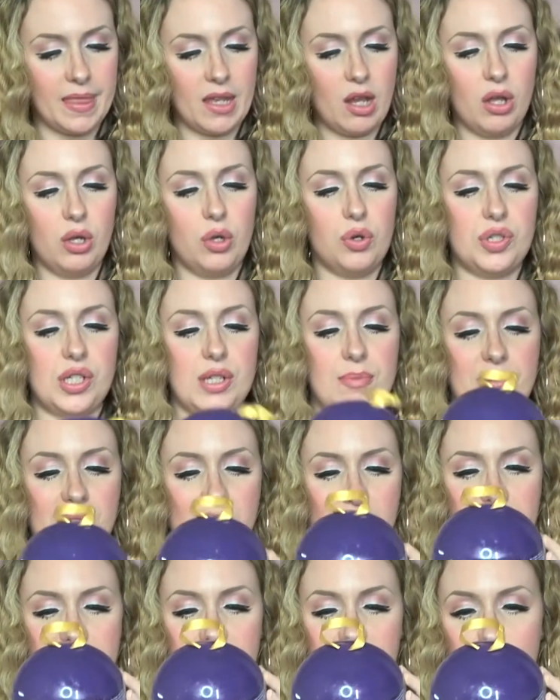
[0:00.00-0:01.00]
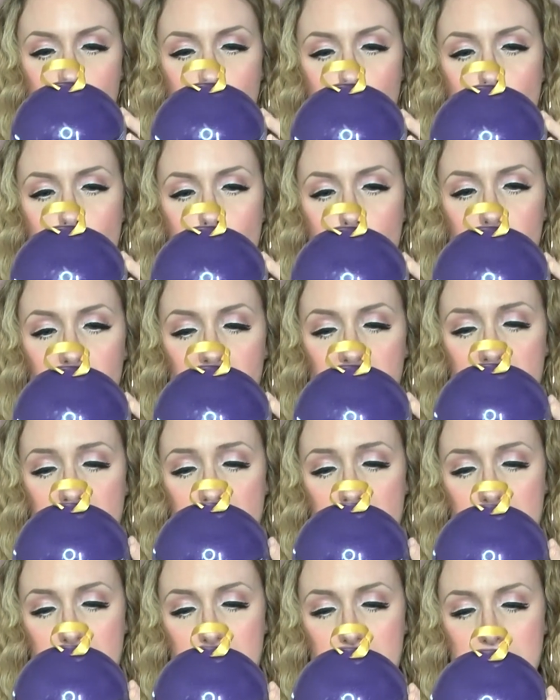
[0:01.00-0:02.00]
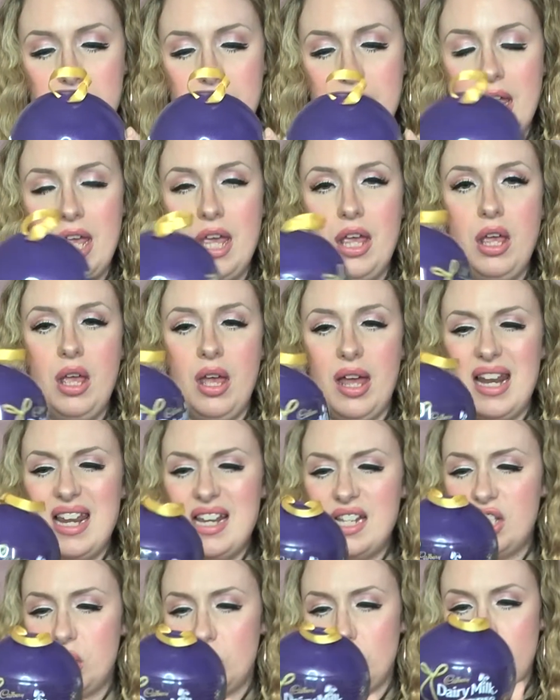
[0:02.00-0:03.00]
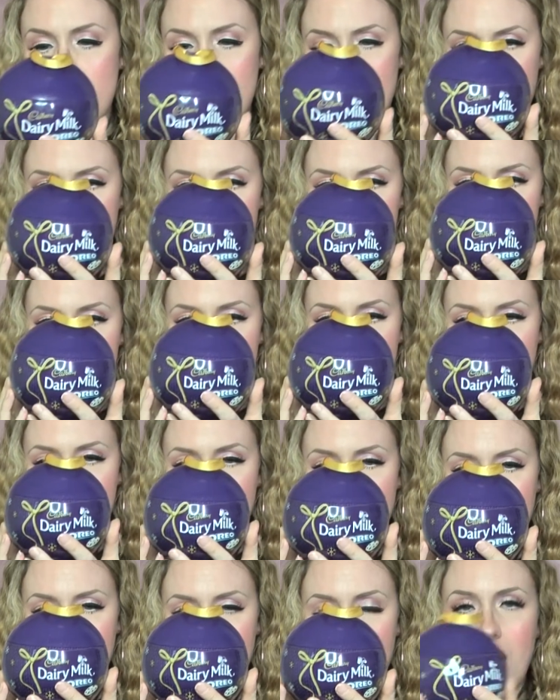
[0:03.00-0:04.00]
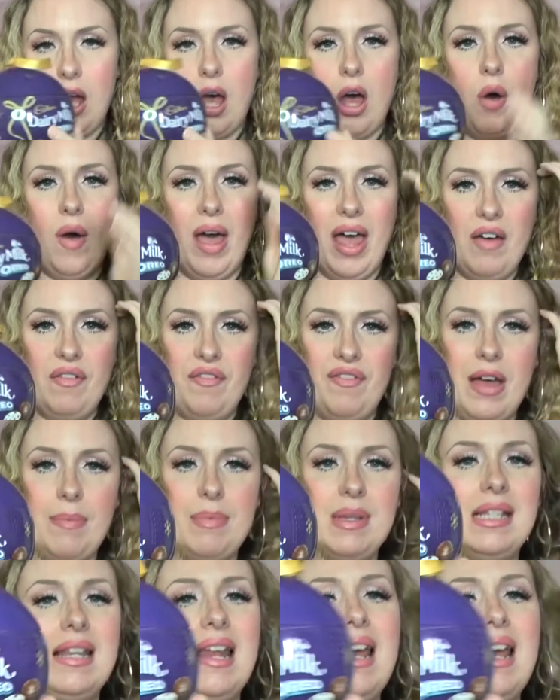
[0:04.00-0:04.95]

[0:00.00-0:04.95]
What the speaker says: I've got some lovely Oreo. Are these chocolates? Oh, how fab is